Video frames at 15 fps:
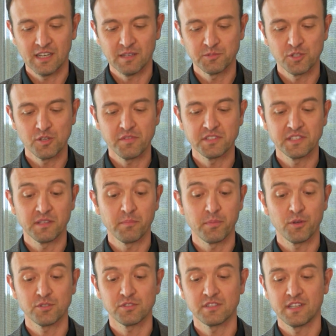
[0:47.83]
servicing
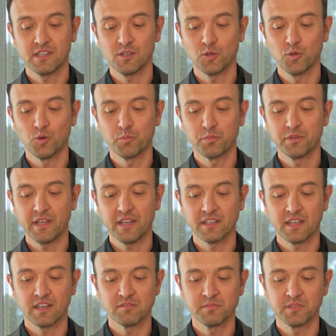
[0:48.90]
personnel, corporate and
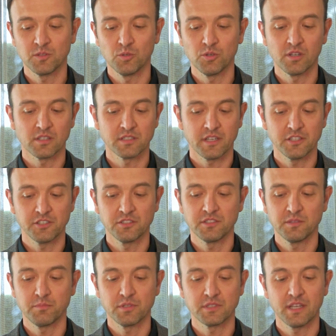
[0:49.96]
government organisations
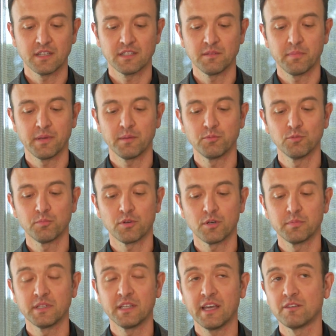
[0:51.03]
in protecting people,
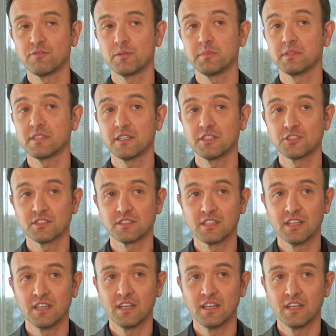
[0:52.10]
property and reputation.